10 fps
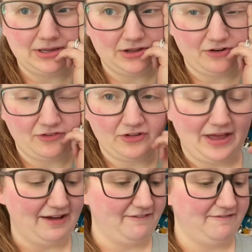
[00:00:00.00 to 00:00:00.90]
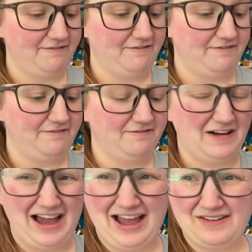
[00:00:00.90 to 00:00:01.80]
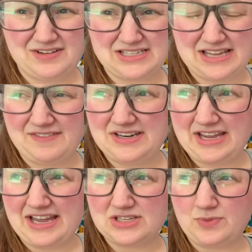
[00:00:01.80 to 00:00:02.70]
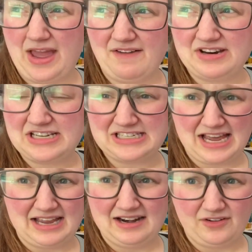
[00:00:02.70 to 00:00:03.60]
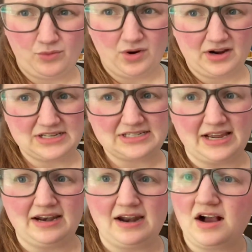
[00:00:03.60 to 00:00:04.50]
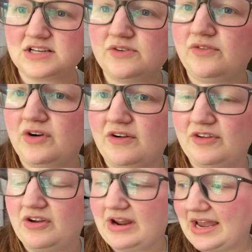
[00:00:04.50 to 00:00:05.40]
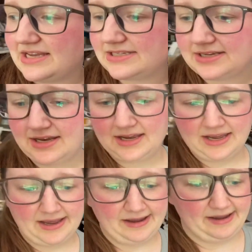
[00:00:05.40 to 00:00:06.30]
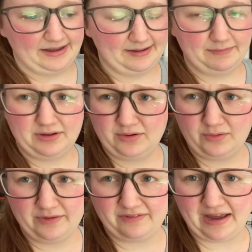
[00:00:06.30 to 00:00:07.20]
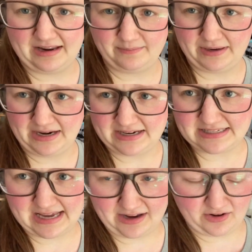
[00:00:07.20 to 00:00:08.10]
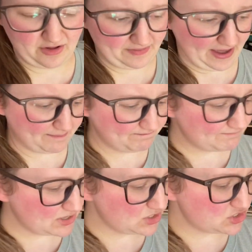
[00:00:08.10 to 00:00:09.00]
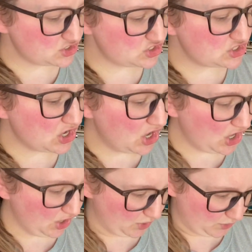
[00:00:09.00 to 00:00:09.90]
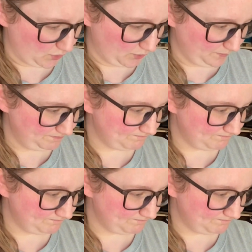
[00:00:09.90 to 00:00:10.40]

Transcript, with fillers: there for like five to seven days. We haven't decided if we're going to stay in Knoxville for a few days. Um, we've kind of been undecided on that. So,